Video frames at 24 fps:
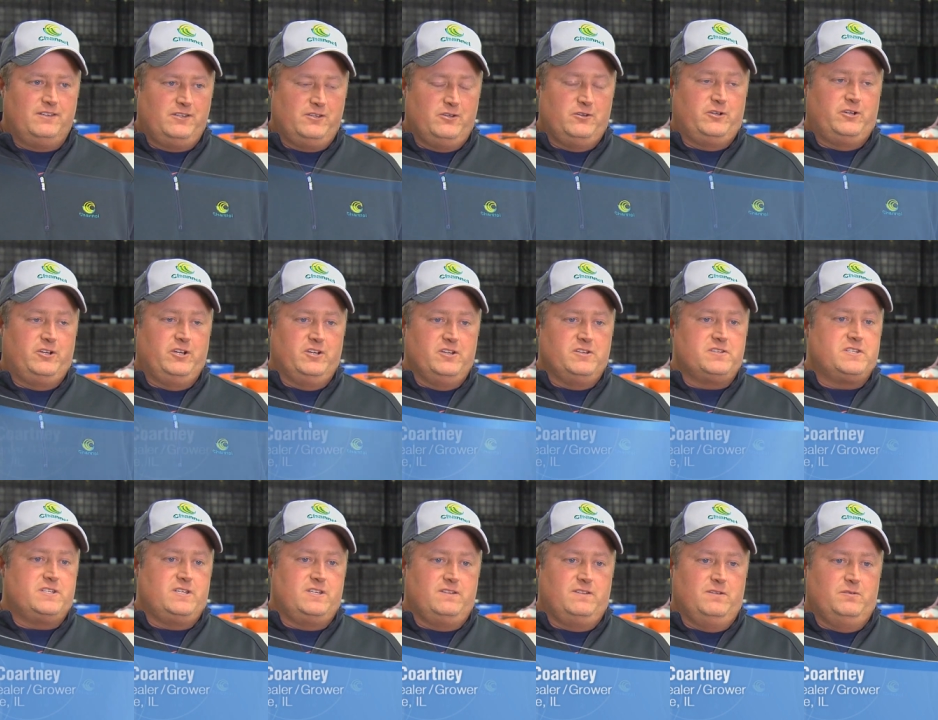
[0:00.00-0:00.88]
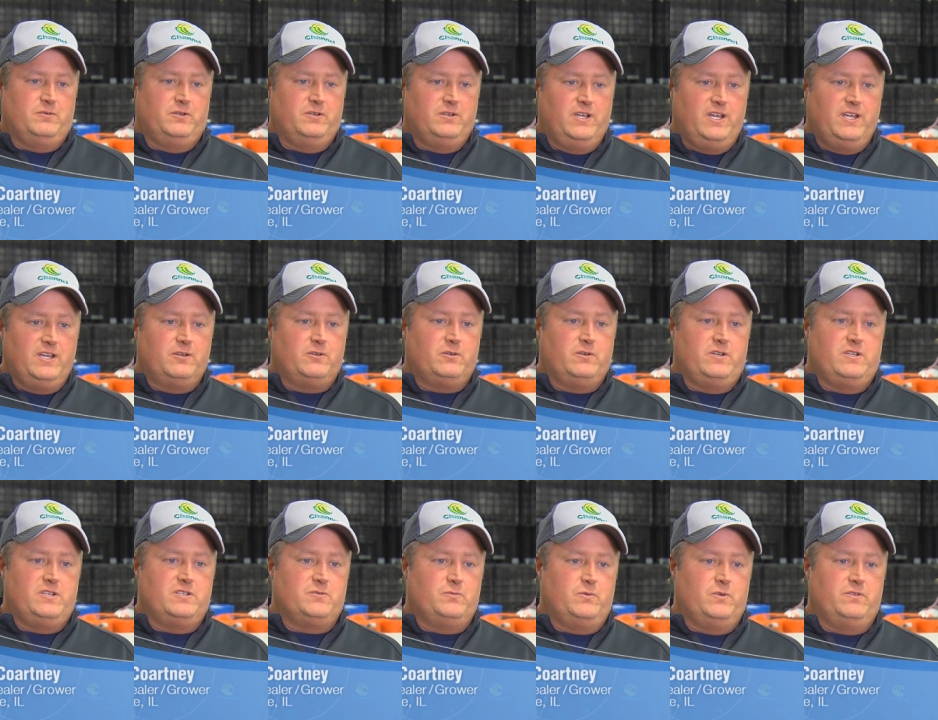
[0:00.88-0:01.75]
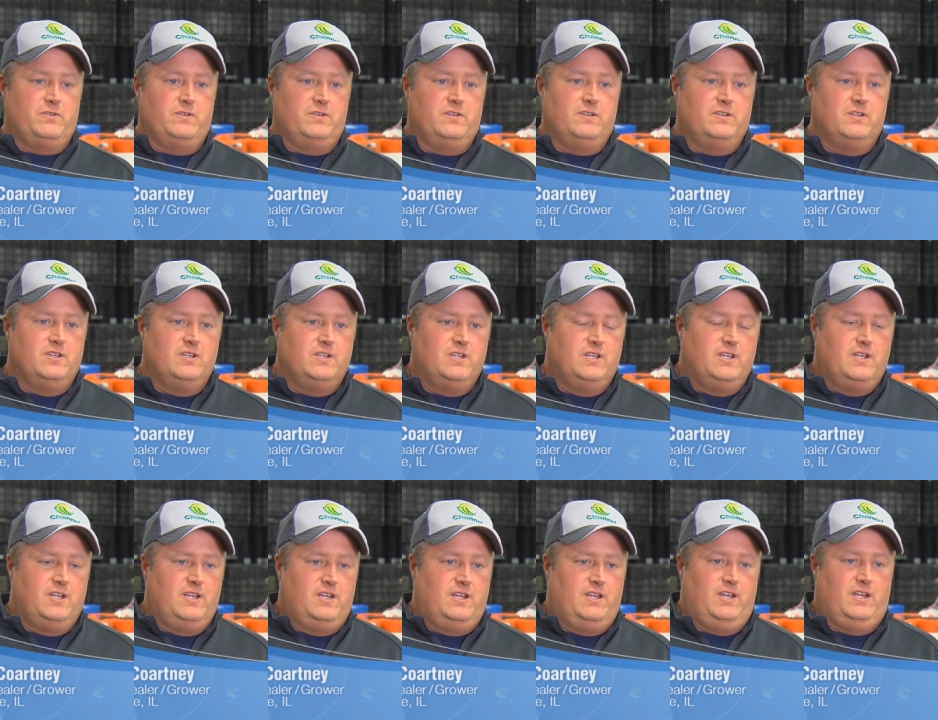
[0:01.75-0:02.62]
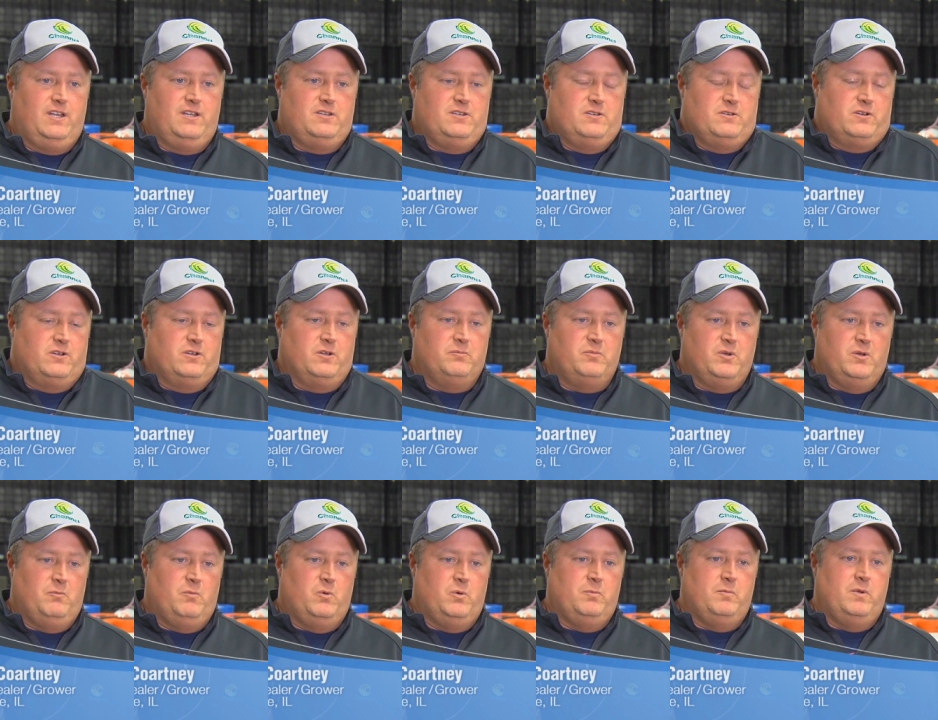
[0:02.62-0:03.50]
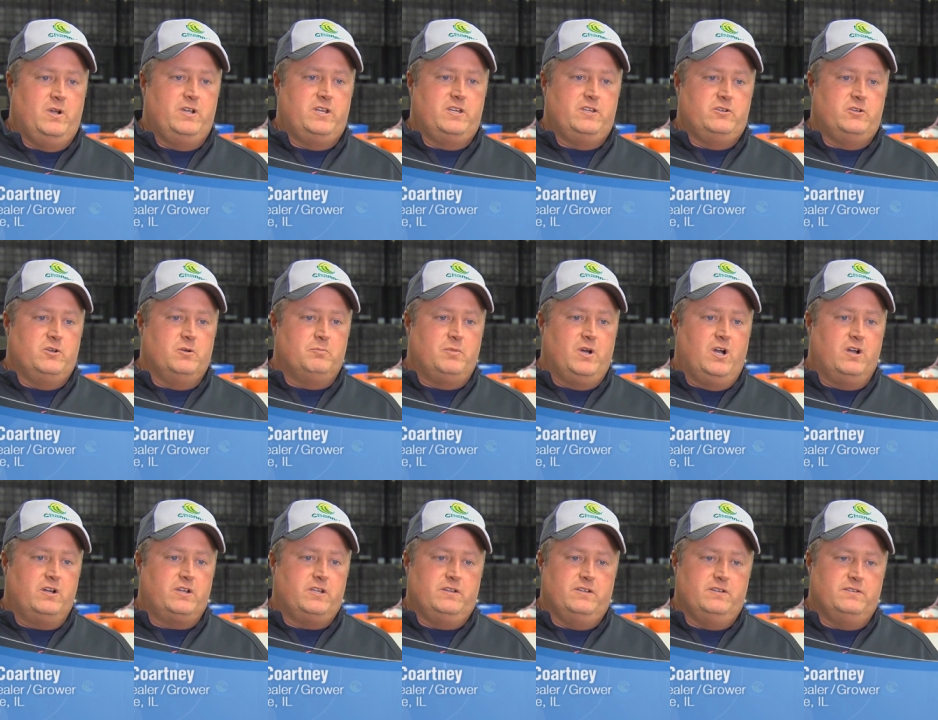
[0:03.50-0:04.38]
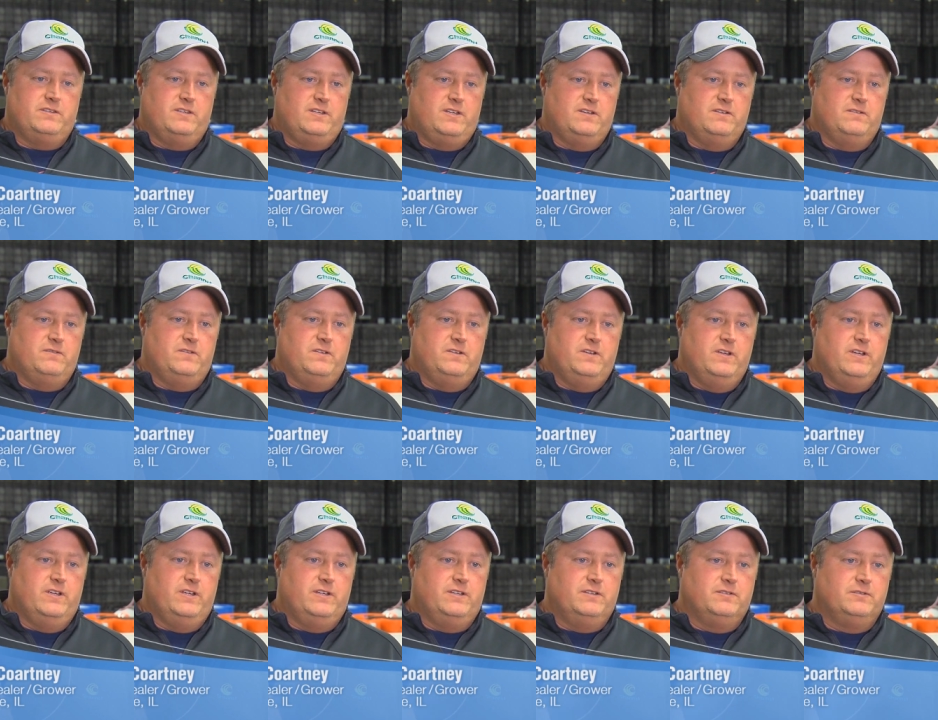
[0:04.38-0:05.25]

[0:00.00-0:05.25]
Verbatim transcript: You're going to see the increase with it, and you're going to put more money in your pocket at the end of the day.